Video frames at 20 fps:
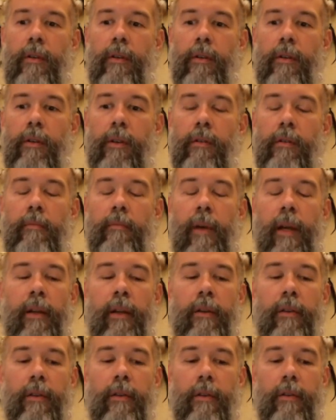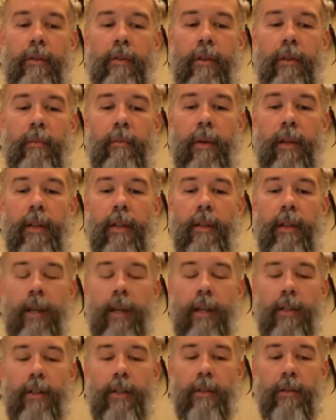remainder of the
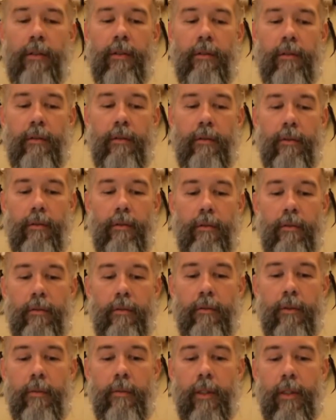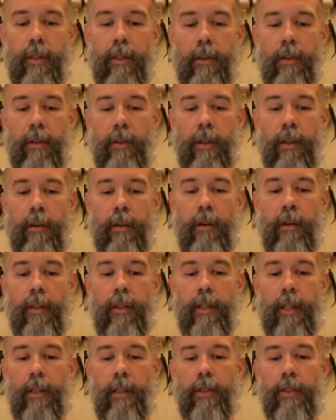meditation, we'll be turning our
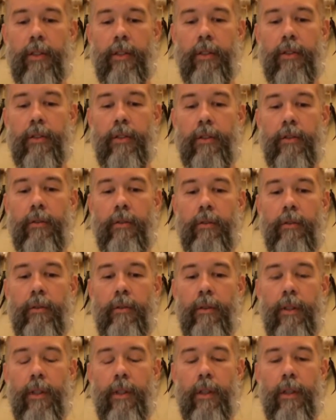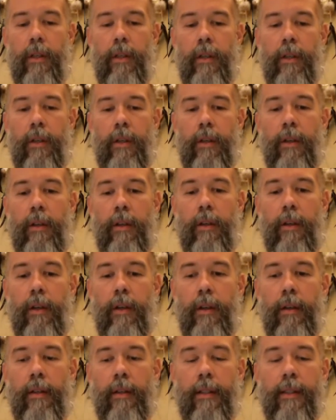attention to
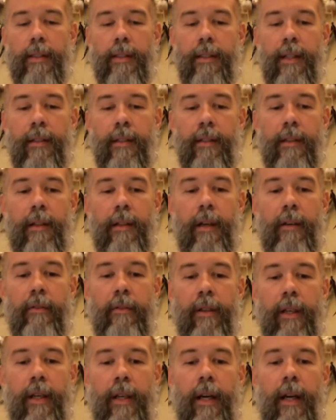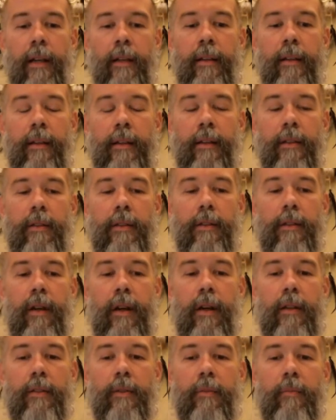an extended loving kindness
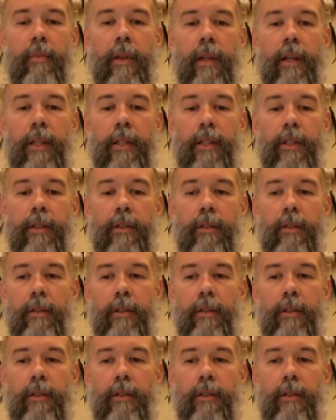contemplation